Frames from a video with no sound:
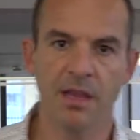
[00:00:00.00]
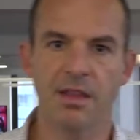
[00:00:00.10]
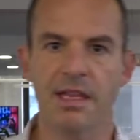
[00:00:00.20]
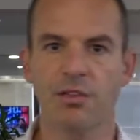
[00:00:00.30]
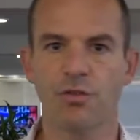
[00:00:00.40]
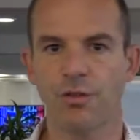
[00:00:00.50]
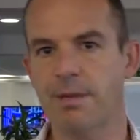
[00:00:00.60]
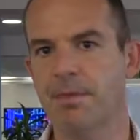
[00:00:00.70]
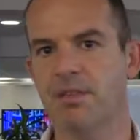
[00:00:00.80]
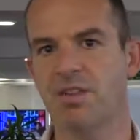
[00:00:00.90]
the
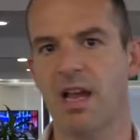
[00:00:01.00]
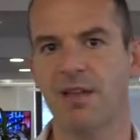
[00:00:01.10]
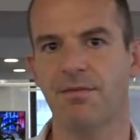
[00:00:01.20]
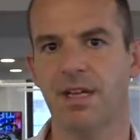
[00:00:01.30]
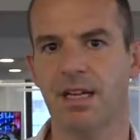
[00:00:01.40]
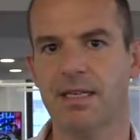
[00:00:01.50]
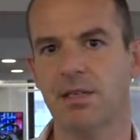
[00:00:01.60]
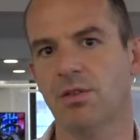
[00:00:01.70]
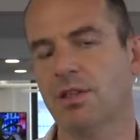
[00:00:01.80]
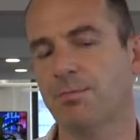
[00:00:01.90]
treatment time for
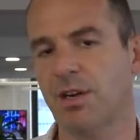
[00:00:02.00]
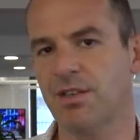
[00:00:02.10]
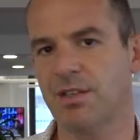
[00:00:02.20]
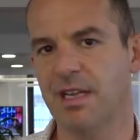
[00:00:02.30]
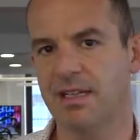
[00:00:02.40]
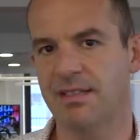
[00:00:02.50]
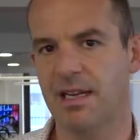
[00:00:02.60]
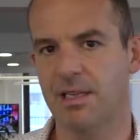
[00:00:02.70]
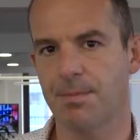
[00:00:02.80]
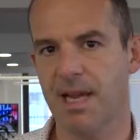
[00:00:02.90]
clinical depression is
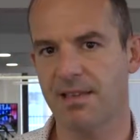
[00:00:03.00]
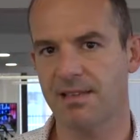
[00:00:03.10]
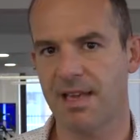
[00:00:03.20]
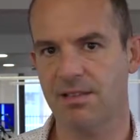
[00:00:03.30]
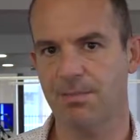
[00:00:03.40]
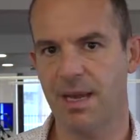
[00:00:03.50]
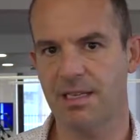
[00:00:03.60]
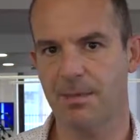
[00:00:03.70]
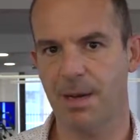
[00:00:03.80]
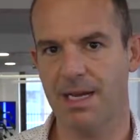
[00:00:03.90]
said to be
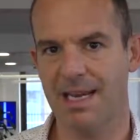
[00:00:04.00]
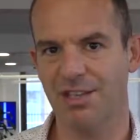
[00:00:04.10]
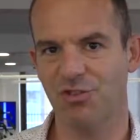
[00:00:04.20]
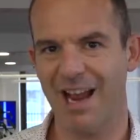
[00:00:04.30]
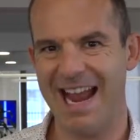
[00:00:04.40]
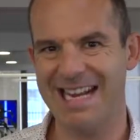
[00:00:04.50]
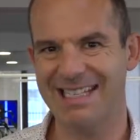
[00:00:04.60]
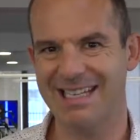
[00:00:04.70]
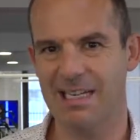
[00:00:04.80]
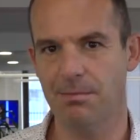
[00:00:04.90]
exacerbated by an extra
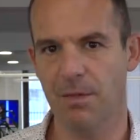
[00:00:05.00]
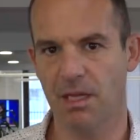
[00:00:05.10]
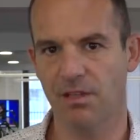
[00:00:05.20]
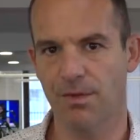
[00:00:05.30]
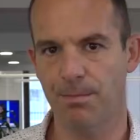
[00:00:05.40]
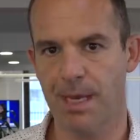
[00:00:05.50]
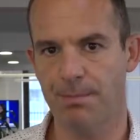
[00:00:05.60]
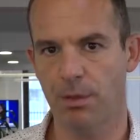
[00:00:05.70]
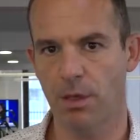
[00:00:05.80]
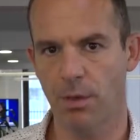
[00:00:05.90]
18 months for
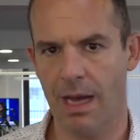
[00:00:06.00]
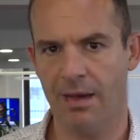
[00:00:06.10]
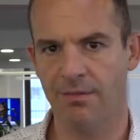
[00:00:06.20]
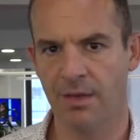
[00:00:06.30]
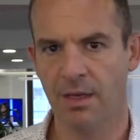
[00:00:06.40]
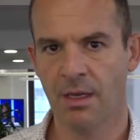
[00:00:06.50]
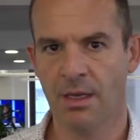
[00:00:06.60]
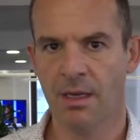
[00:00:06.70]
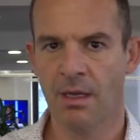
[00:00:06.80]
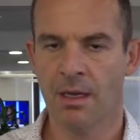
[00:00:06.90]
people who have
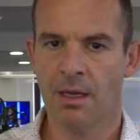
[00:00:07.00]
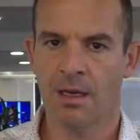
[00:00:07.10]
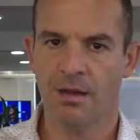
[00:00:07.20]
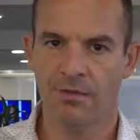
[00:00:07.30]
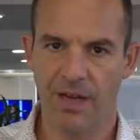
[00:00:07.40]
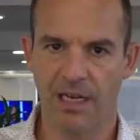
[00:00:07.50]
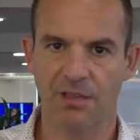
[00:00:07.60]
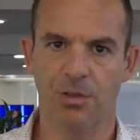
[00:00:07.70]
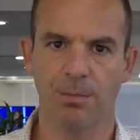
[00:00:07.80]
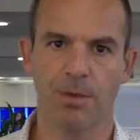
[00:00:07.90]

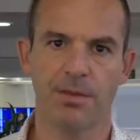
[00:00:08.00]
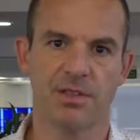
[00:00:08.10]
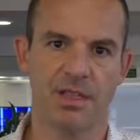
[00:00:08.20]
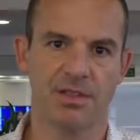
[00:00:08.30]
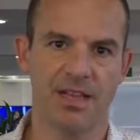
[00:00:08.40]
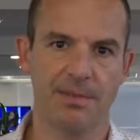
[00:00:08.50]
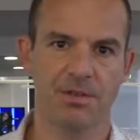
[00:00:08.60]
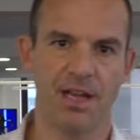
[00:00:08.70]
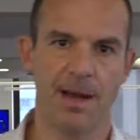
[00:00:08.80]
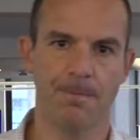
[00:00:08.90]
financial problems at the same
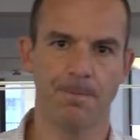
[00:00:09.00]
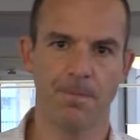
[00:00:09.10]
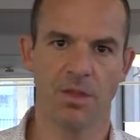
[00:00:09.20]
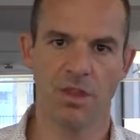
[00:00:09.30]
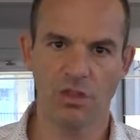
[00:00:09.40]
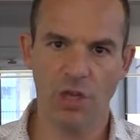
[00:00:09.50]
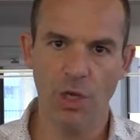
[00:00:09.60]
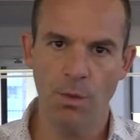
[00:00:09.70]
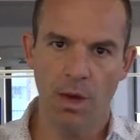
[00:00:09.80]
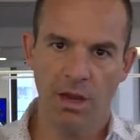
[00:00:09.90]
time. The
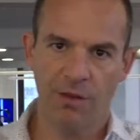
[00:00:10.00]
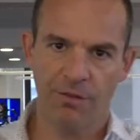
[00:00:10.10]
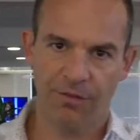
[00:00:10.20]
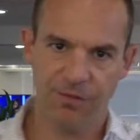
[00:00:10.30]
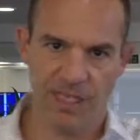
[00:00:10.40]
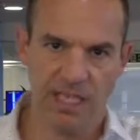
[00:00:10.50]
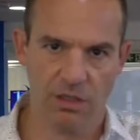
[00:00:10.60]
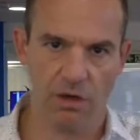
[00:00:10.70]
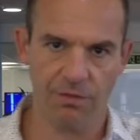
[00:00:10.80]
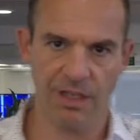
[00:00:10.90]
two feed
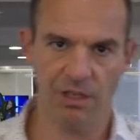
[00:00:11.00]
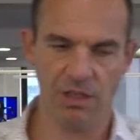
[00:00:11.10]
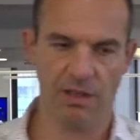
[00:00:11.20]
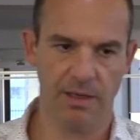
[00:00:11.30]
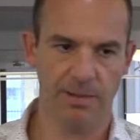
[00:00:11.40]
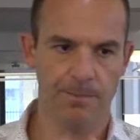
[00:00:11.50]
off each other.